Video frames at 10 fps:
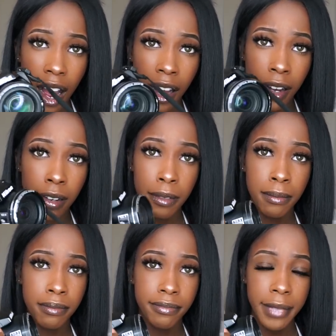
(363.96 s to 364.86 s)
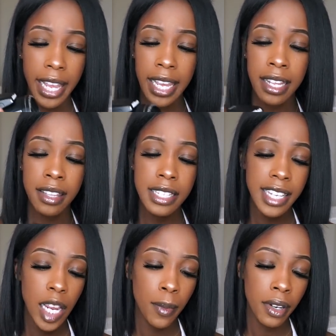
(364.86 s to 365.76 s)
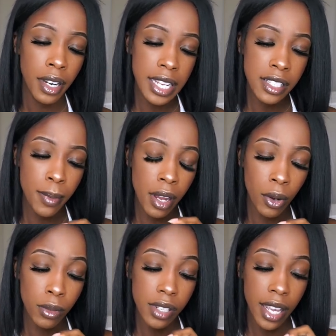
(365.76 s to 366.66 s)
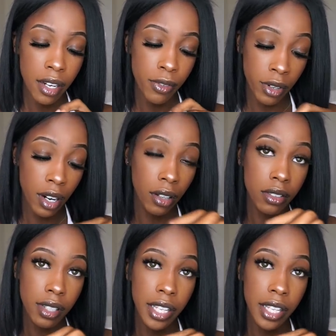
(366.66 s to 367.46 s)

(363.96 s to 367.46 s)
and this camera is about $84.